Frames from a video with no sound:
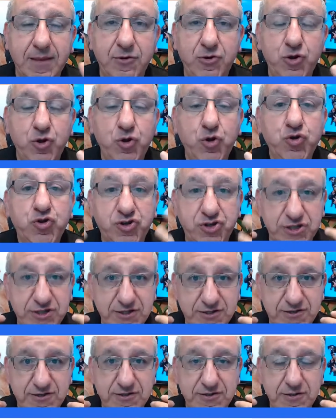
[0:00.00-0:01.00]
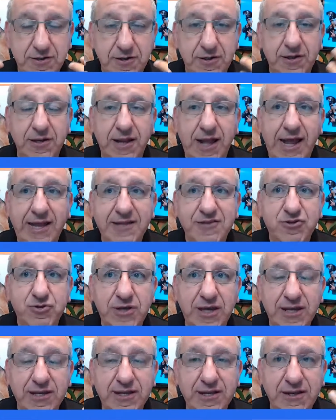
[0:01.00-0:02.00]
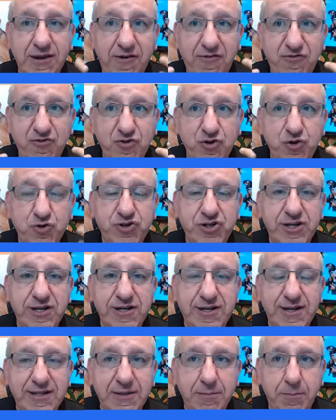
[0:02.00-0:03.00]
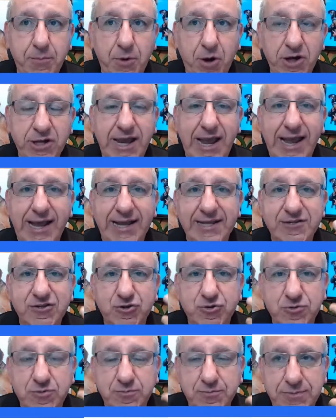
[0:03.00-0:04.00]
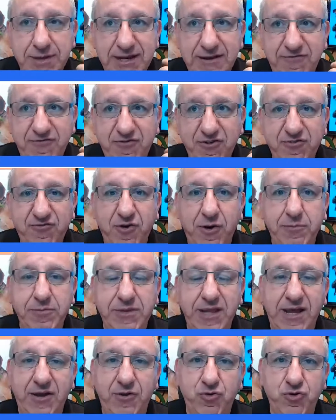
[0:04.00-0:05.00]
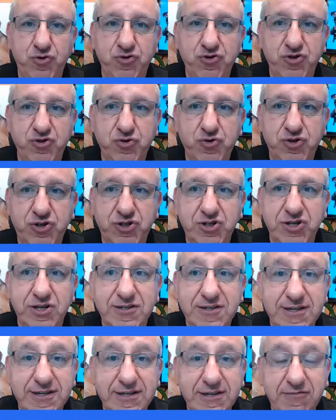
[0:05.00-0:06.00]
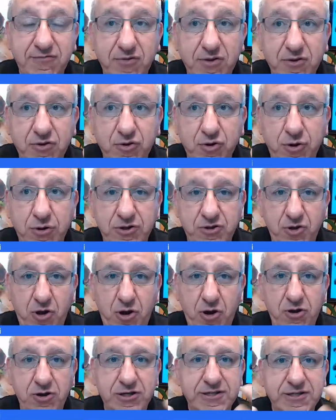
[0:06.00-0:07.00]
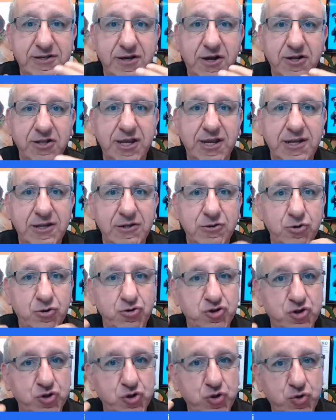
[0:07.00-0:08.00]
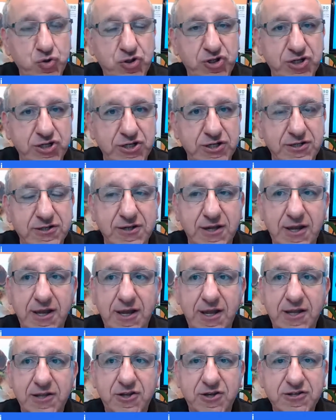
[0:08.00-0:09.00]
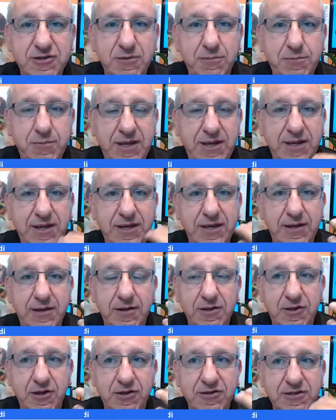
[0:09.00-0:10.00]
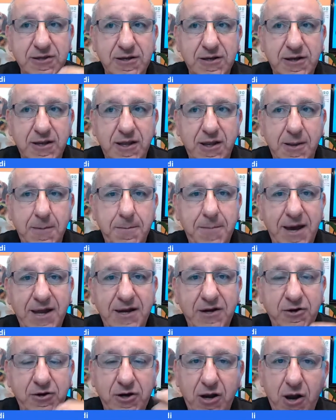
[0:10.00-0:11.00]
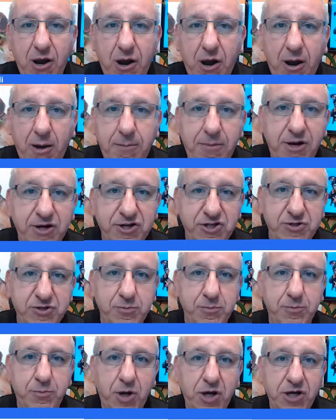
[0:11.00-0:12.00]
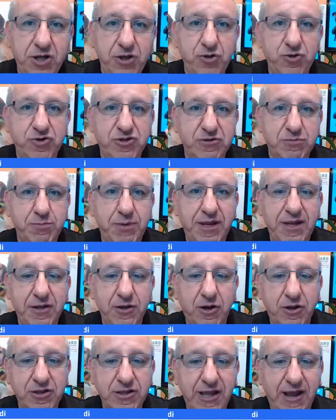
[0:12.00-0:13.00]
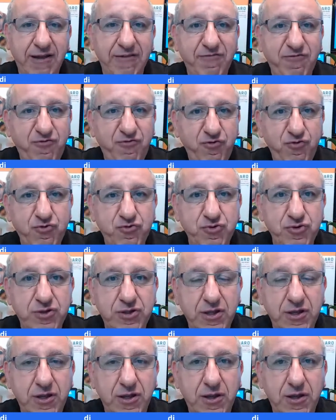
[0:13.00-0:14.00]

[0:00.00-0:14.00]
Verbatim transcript: nutrients. It has to get enough nutrients and the body has to benefit from those nutrients. If your dog is not getting those nutrients, doesn't matter how much money you spend on that food,